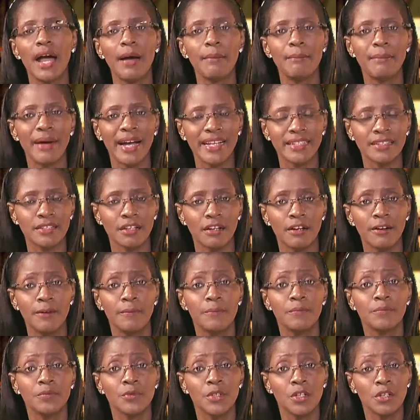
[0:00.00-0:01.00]
a matter
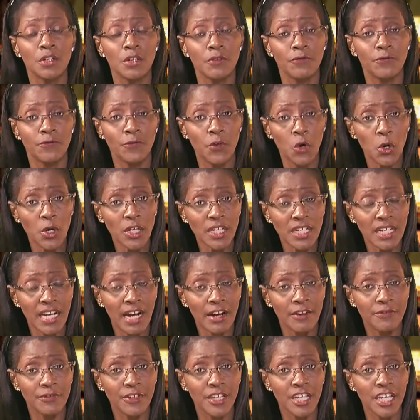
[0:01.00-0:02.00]
for
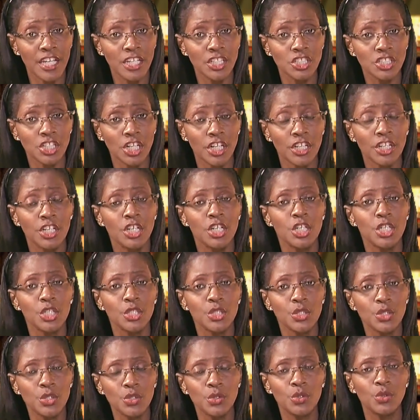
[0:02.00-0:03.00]
clarification
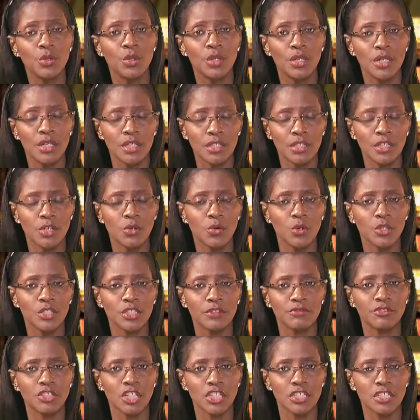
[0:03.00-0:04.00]
to the Court
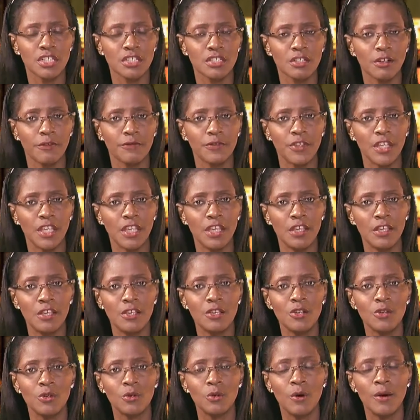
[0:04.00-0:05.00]
of Justice of the
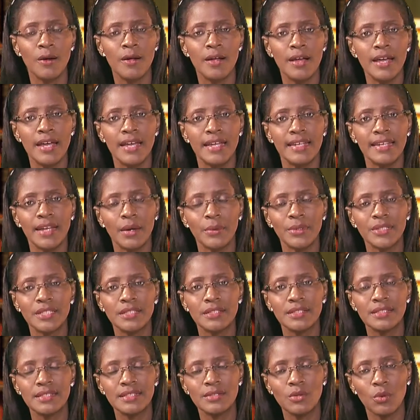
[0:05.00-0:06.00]
EU. Now,
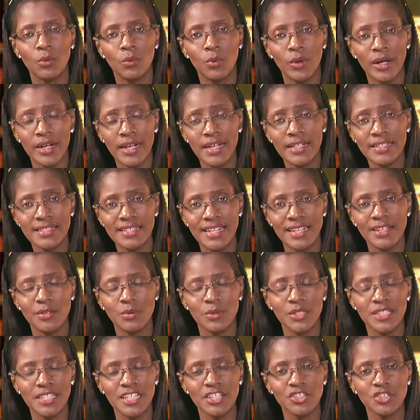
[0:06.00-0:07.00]
when I said it
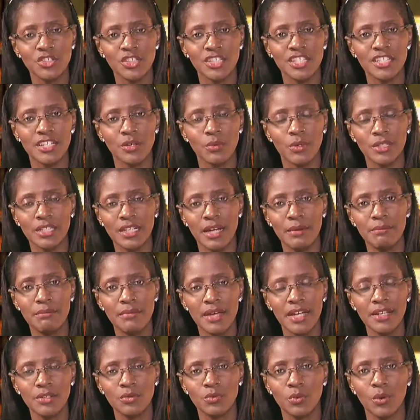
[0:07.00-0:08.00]
was interesting, what I
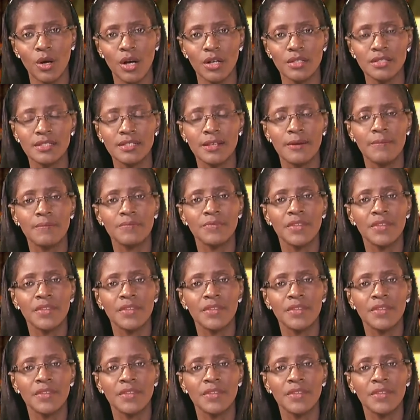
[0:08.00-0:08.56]
meant was